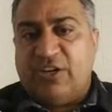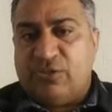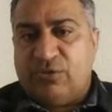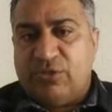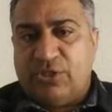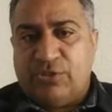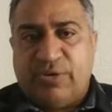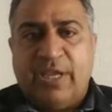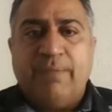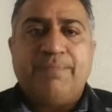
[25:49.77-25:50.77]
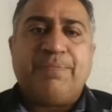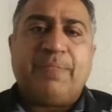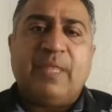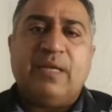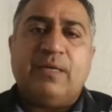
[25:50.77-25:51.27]
resources. Okay.
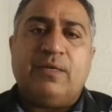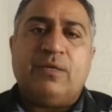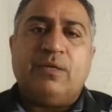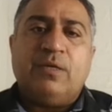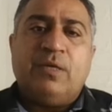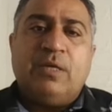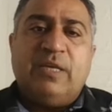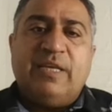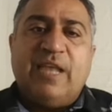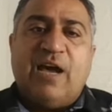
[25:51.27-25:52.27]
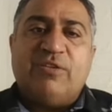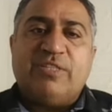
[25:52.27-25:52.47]
Now,